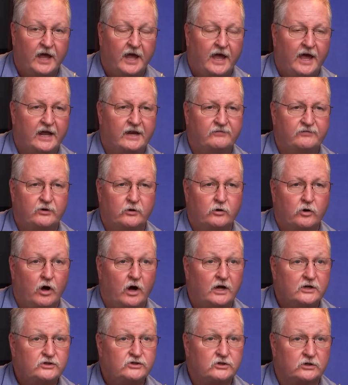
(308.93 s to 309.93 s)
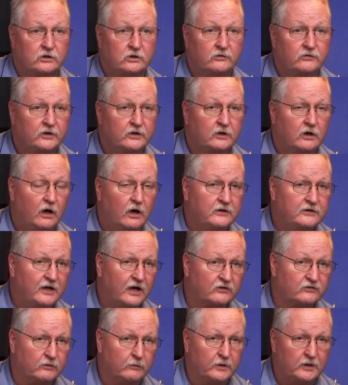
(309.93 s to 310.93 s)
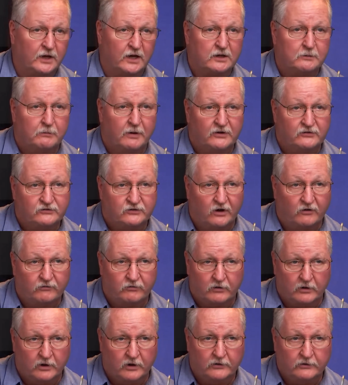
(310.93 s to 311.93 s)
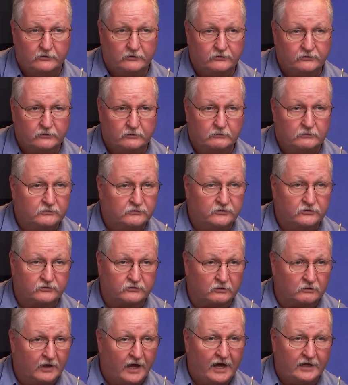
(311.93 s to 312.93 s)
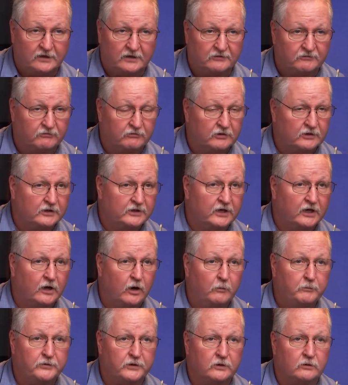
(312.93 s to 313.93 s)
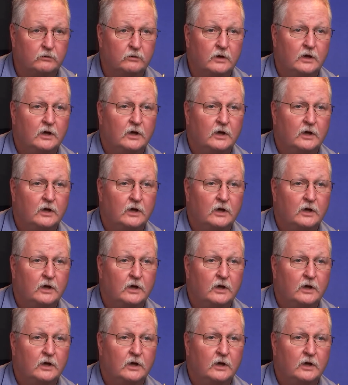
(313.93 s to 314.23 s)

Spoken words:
And if you're not sure, then contact someone like myself or others who would just gladly, freely help you,